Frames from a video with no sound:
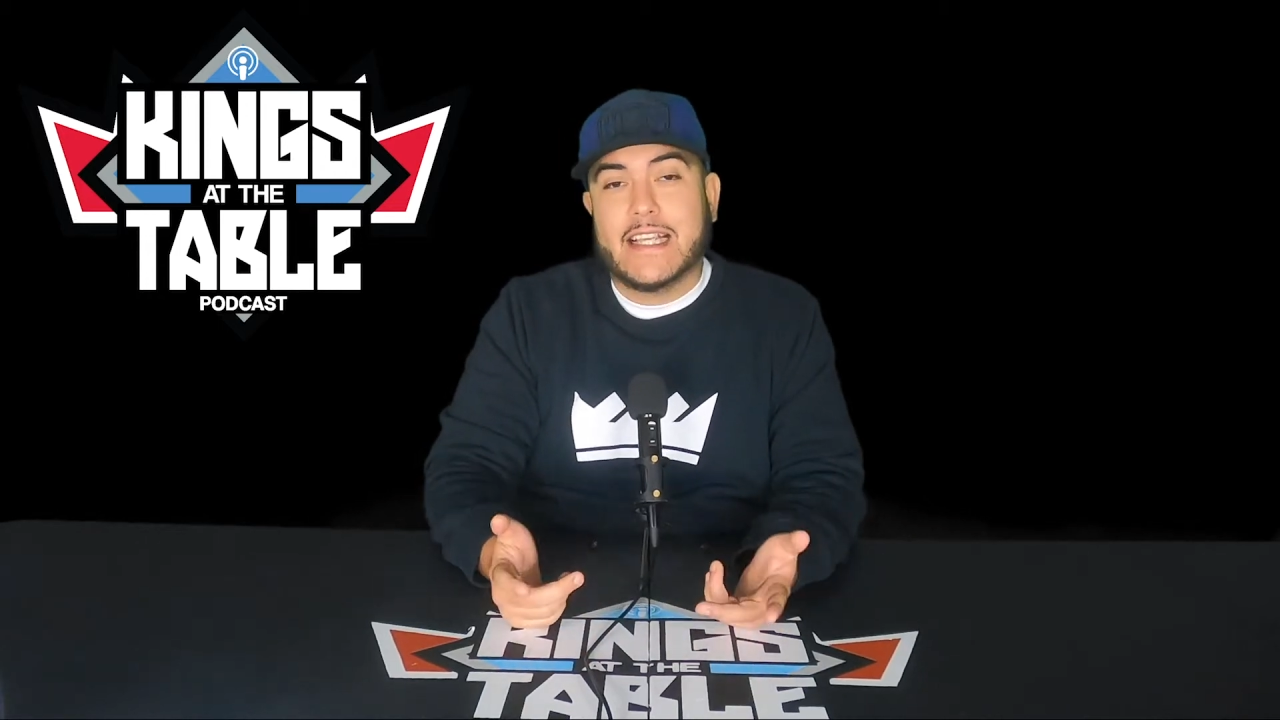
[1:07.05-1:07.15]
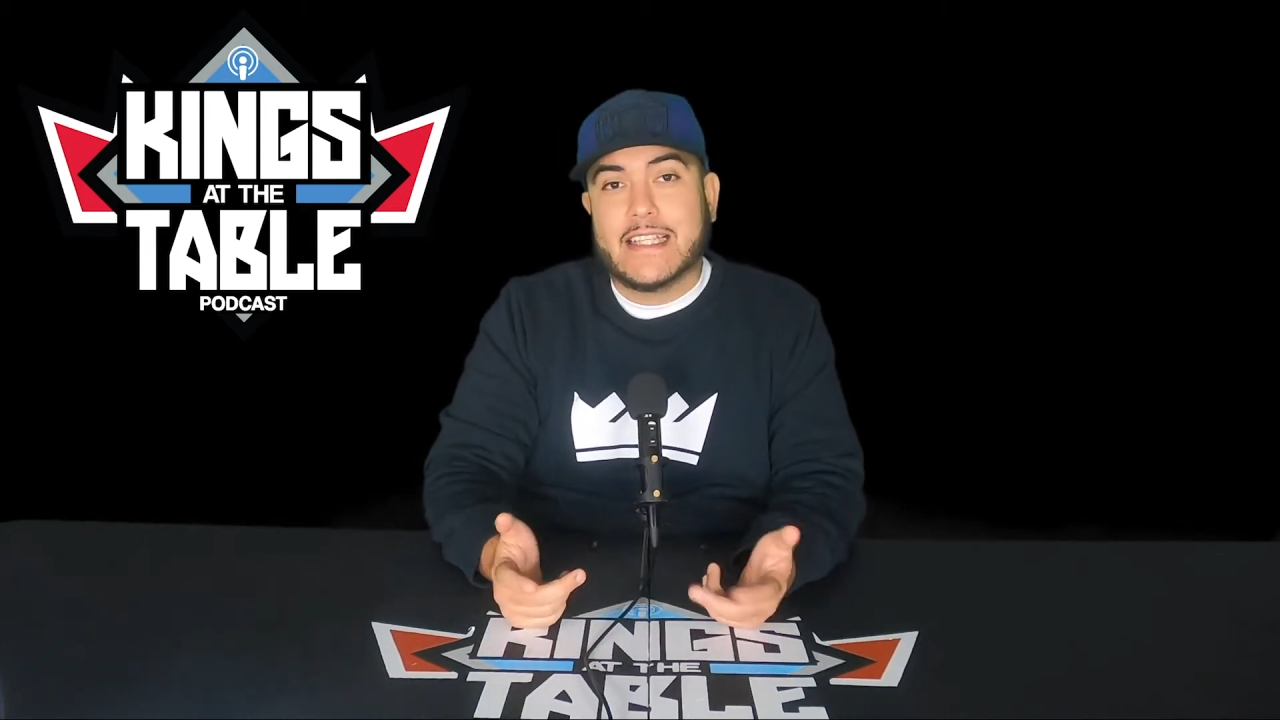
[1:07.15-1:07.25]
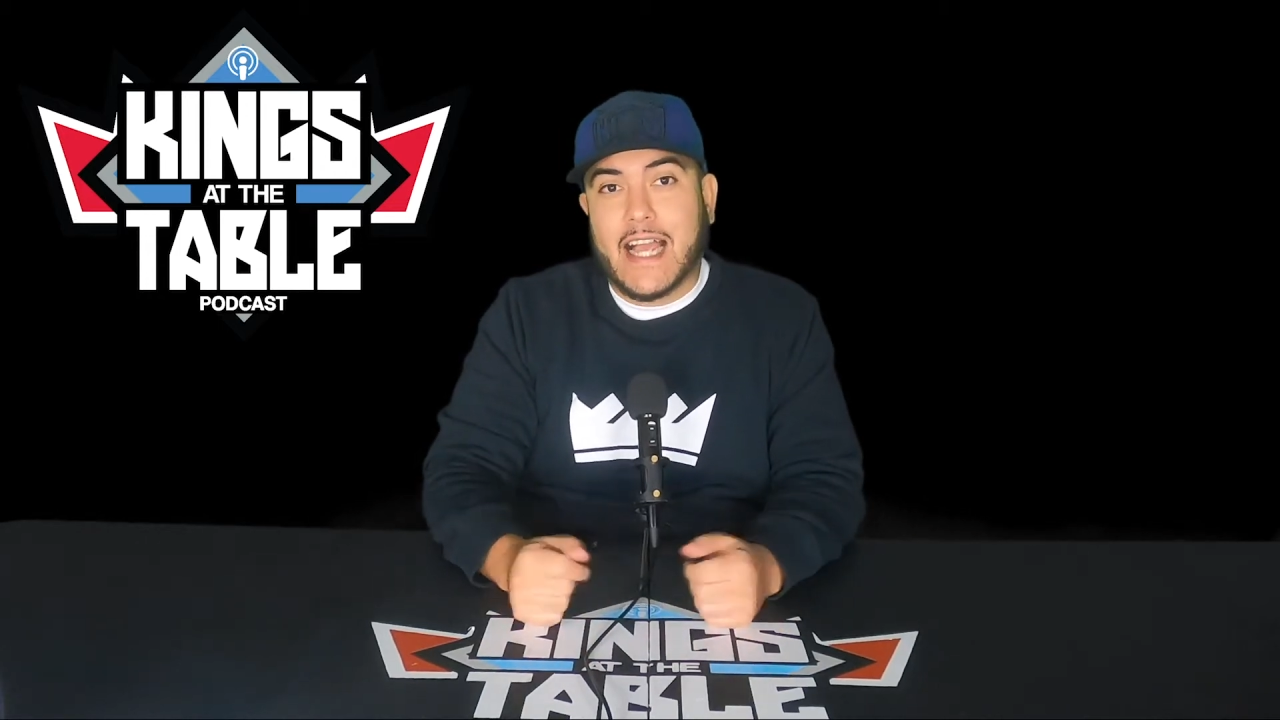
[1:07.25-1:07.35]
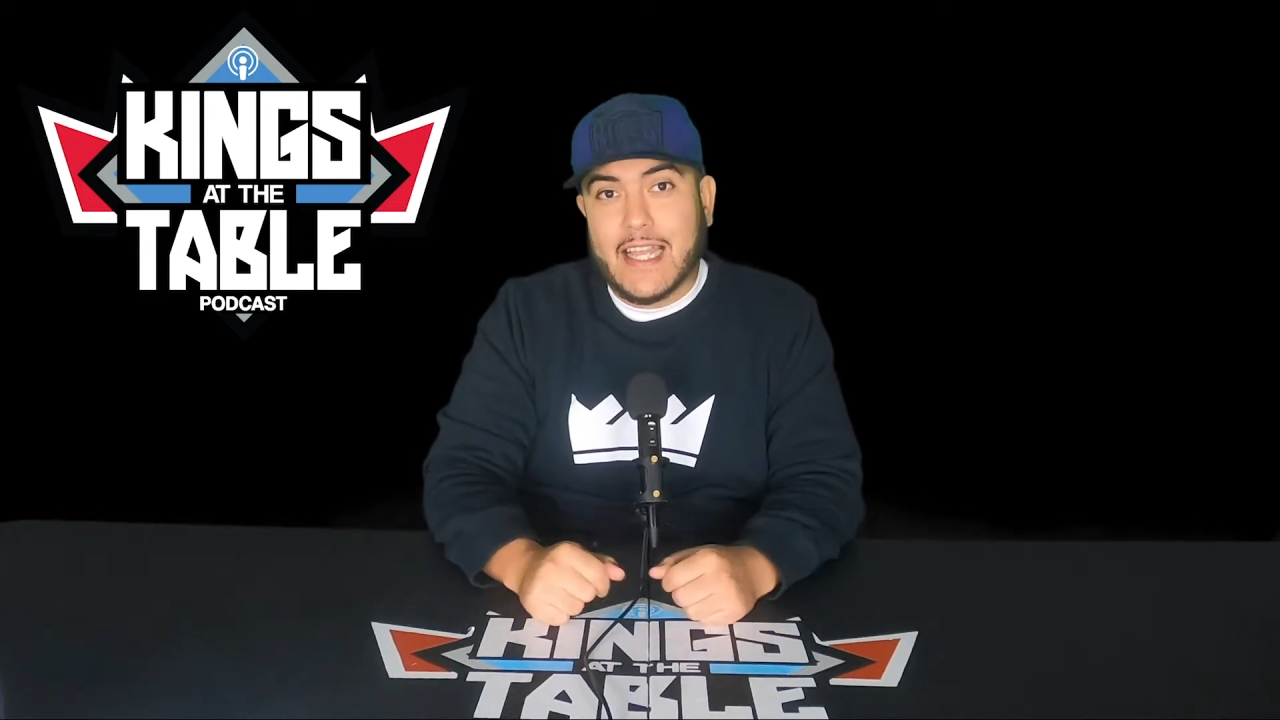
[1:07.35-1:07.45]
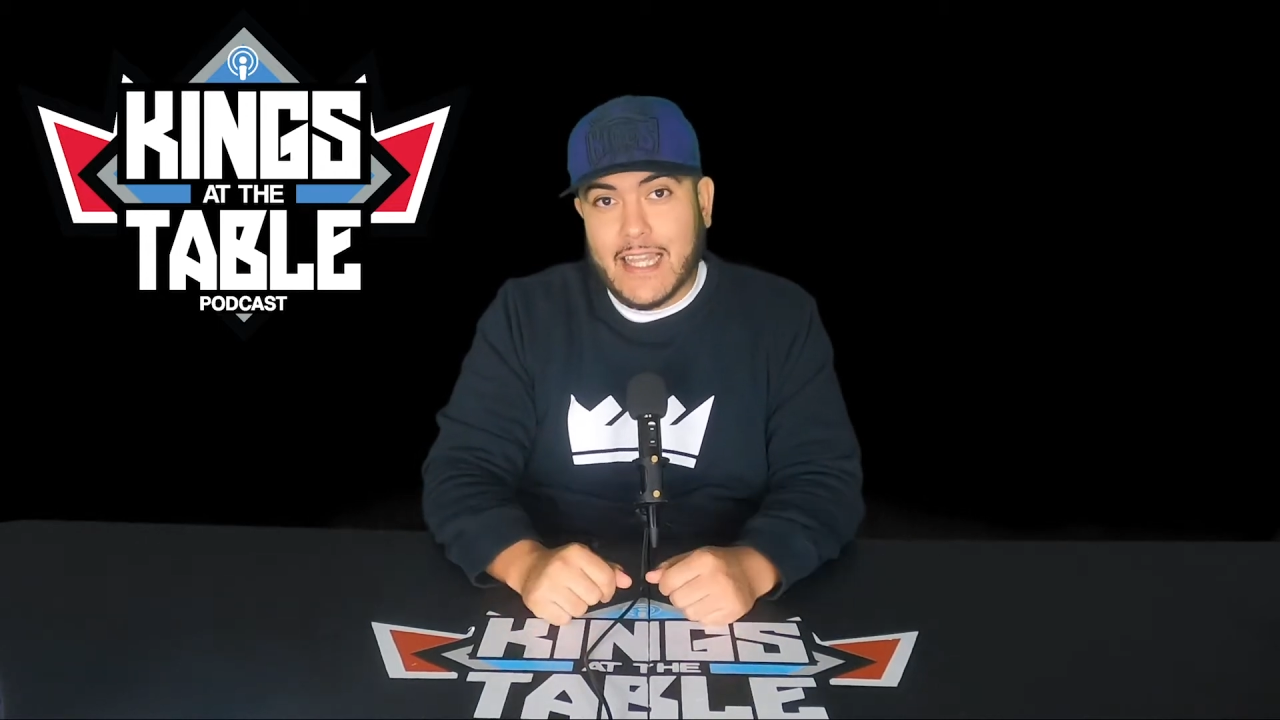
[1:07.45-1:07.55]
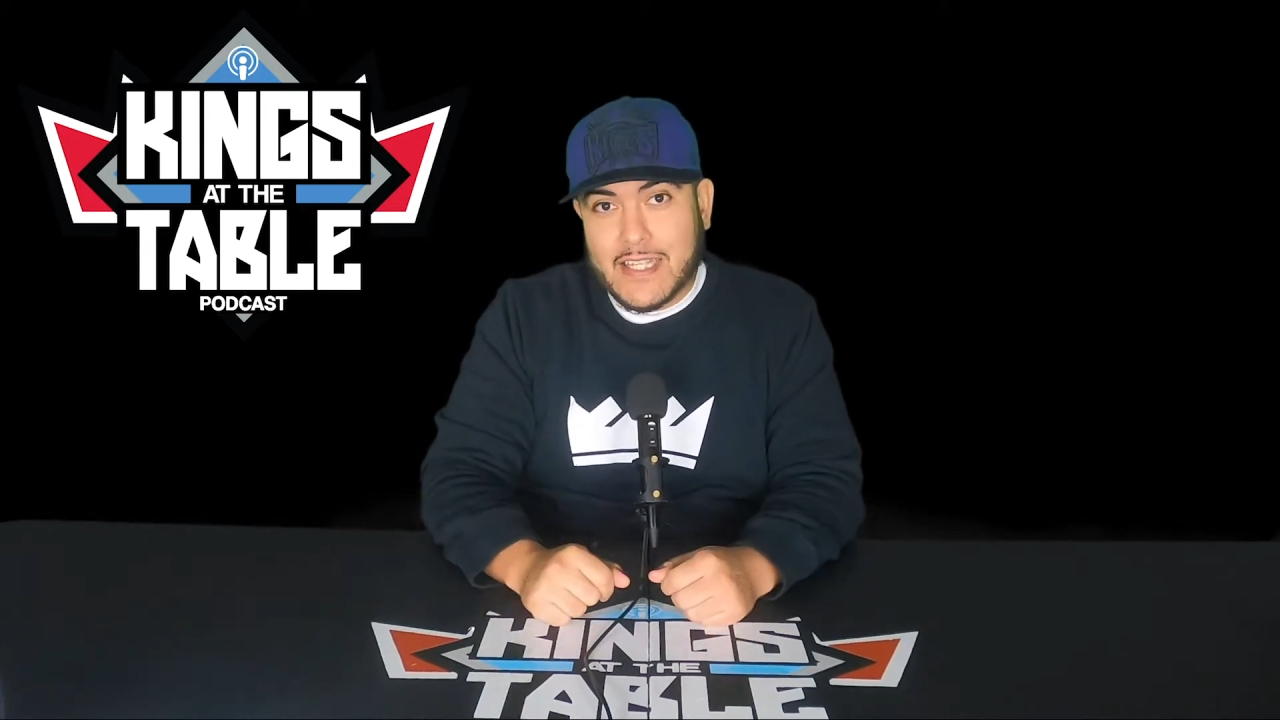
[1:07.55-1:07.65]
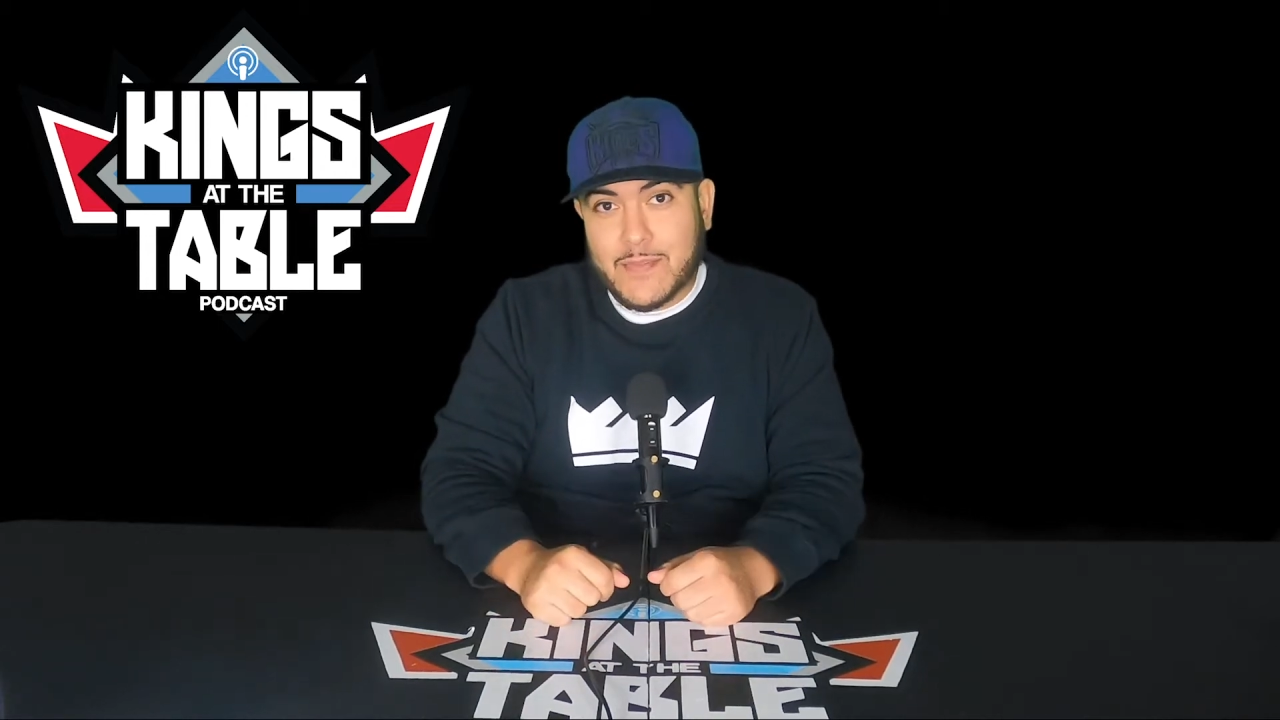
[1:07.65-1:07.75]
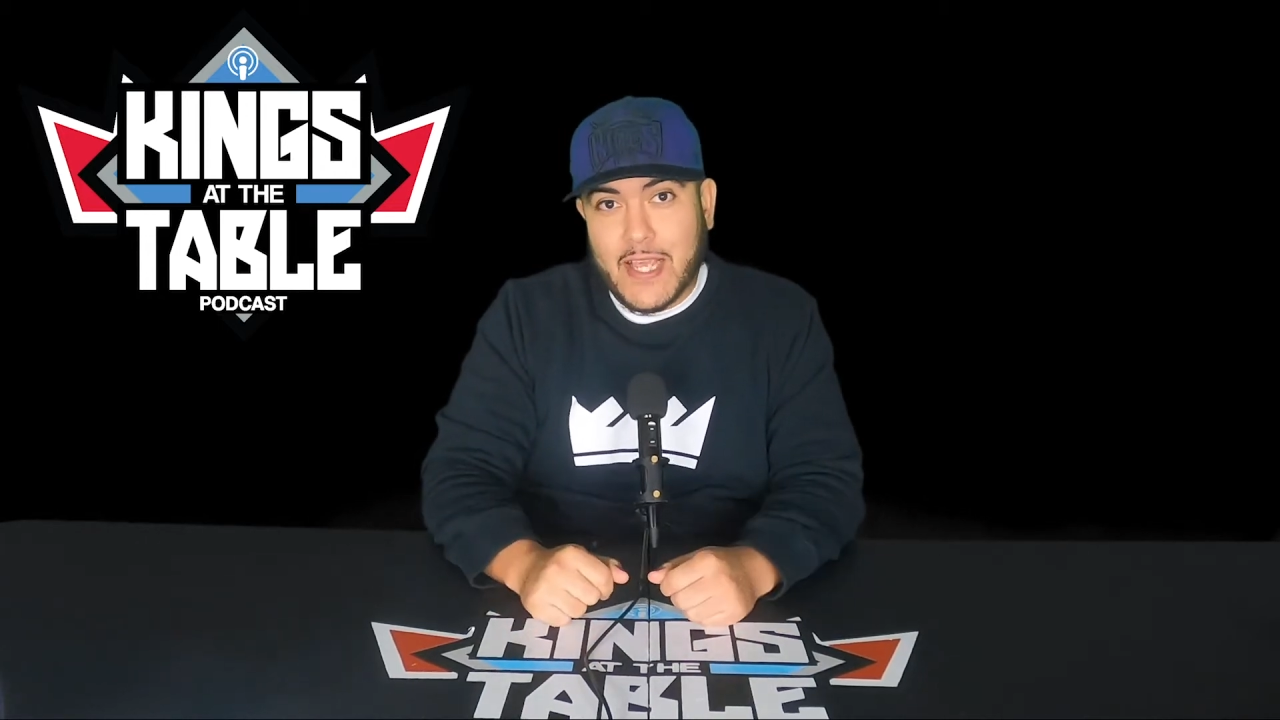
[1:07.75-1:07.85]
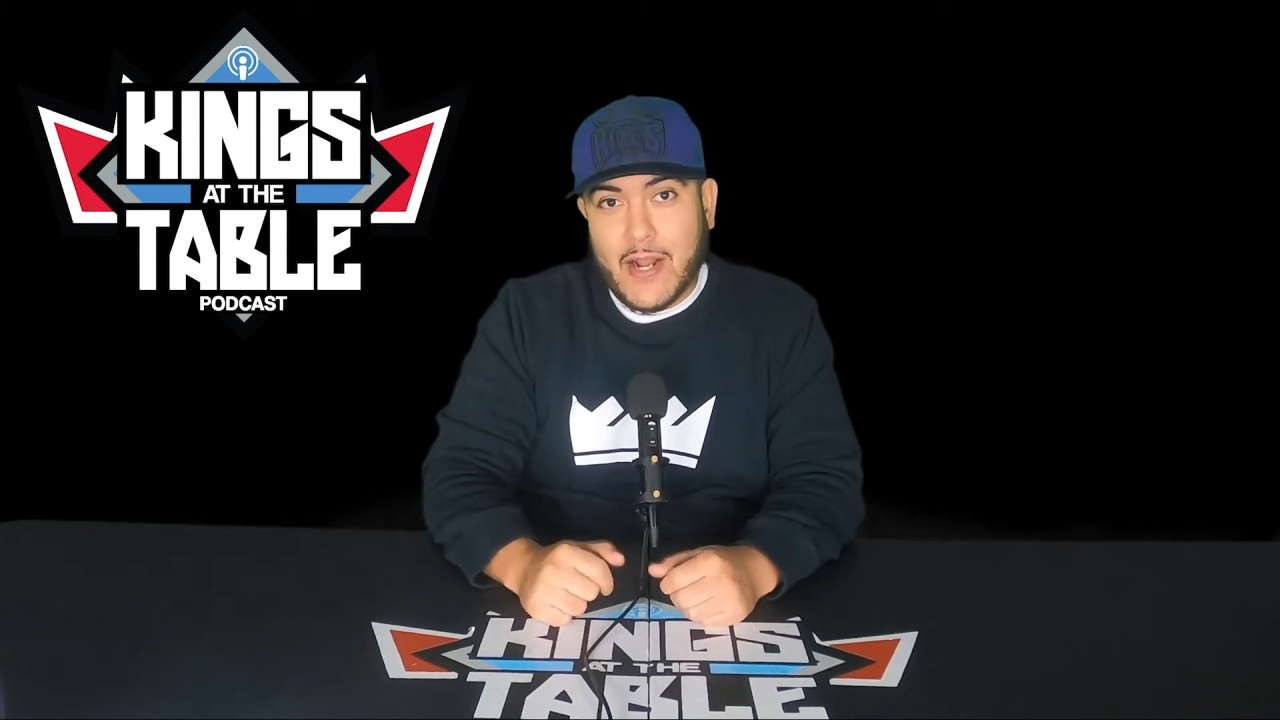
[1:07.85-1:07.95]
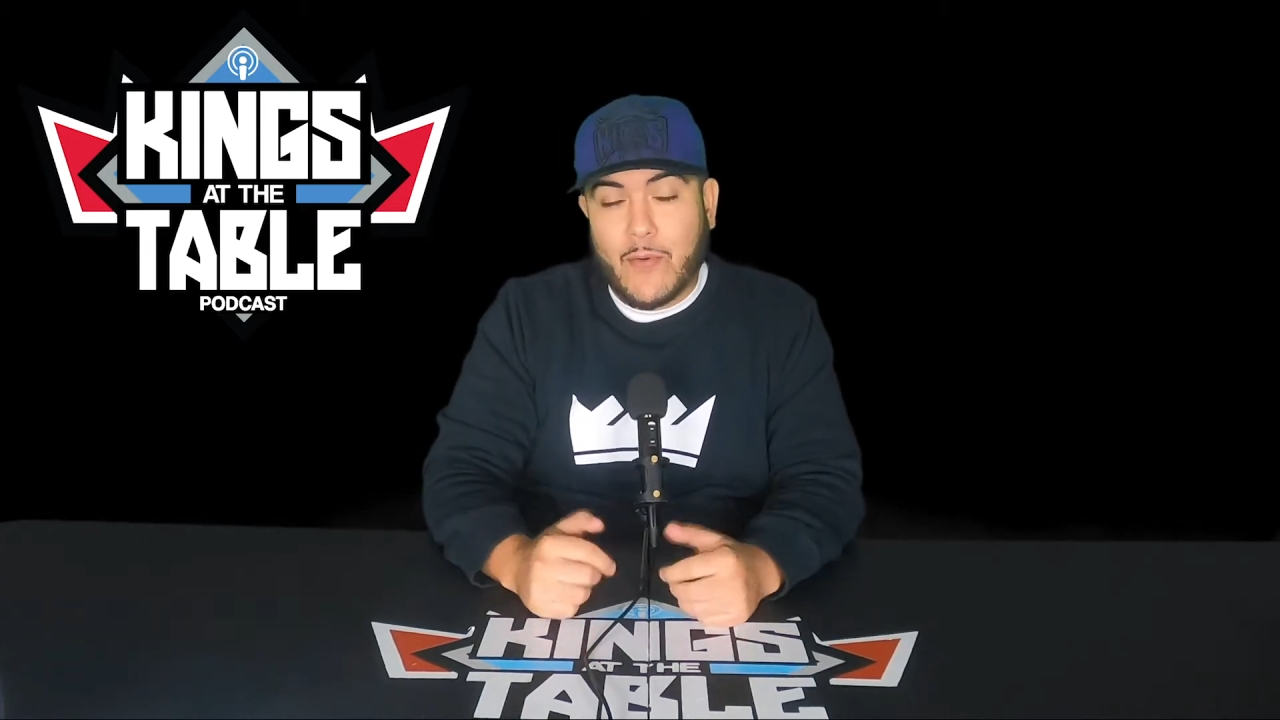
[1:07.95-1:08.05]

his highlights, man.